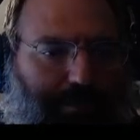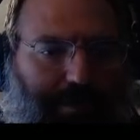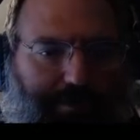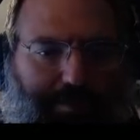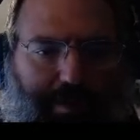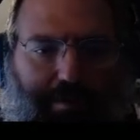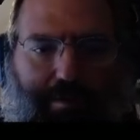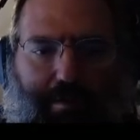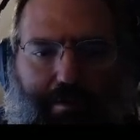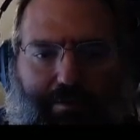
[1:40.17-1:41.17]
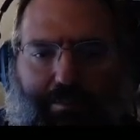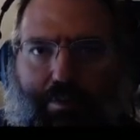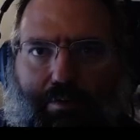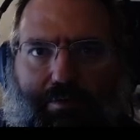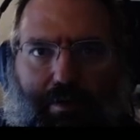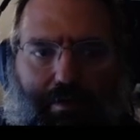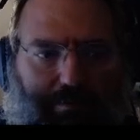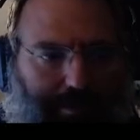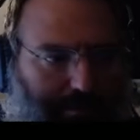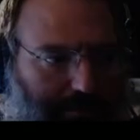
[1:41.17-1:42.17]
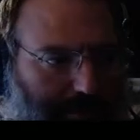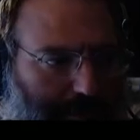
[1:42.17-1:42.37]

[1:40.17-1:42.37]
Spark supports all of those.